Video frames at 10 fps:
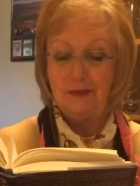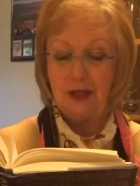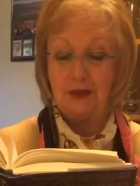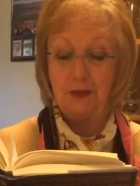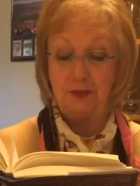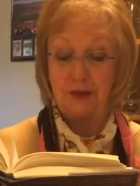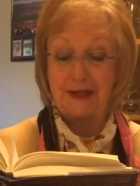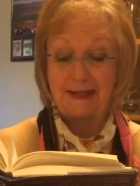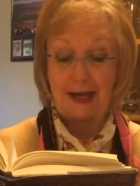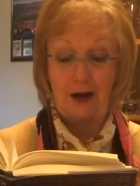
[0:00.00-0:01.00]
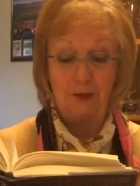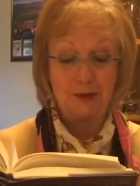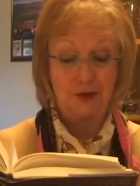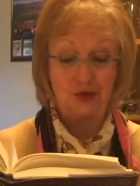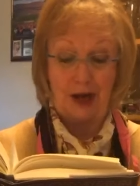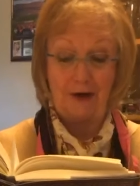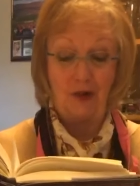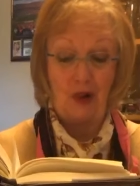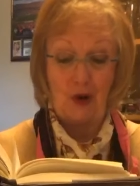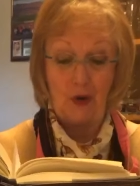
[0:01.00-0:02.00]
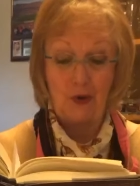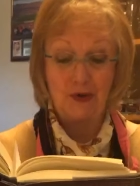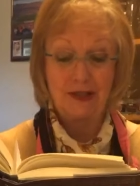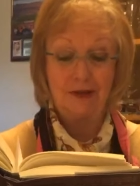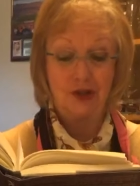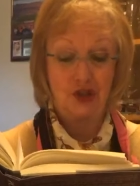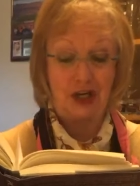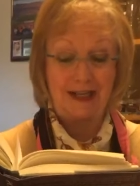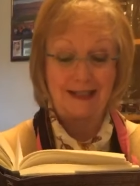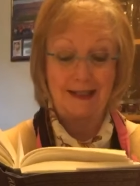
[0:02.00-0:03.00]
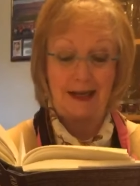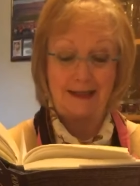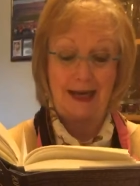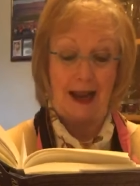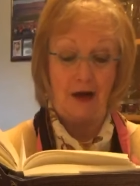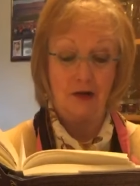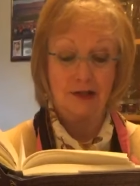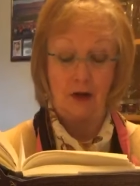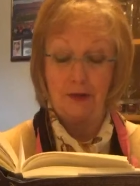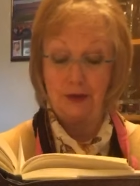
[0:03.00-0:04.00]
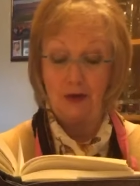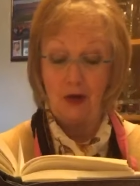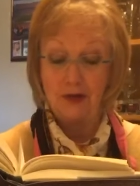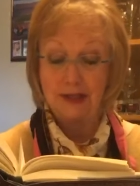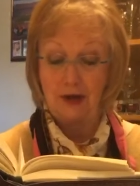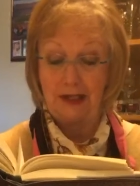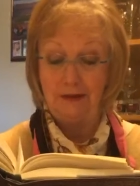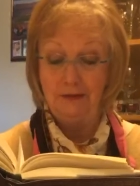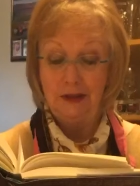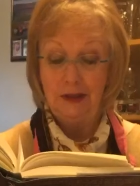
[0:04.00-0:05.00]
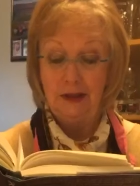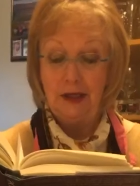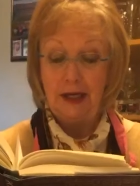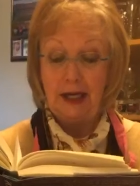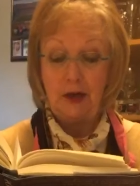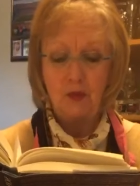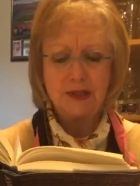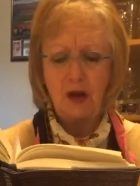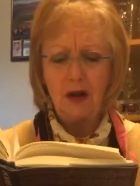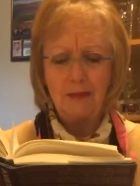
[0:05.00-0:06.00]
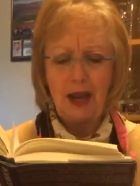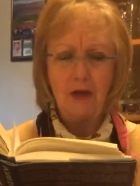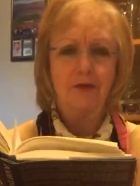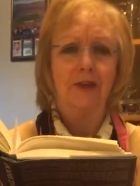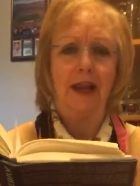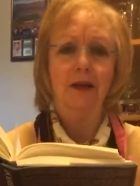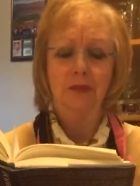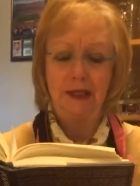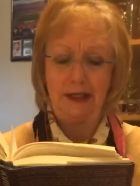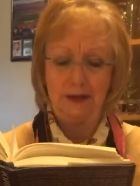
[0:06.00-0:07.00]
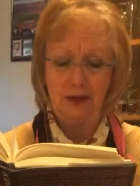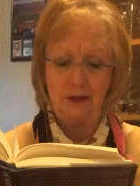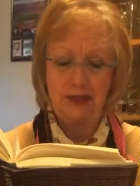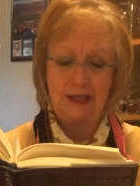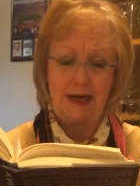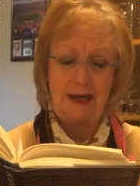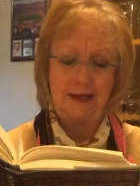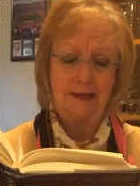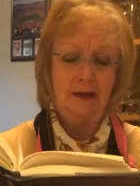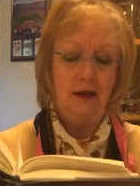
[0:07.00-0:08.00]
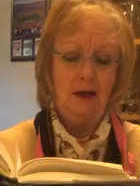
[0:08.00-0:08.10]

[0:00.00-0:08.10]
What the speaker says: The breeze helped dry clothes, sheets, and towels on the clothesline. It was all about family in those days.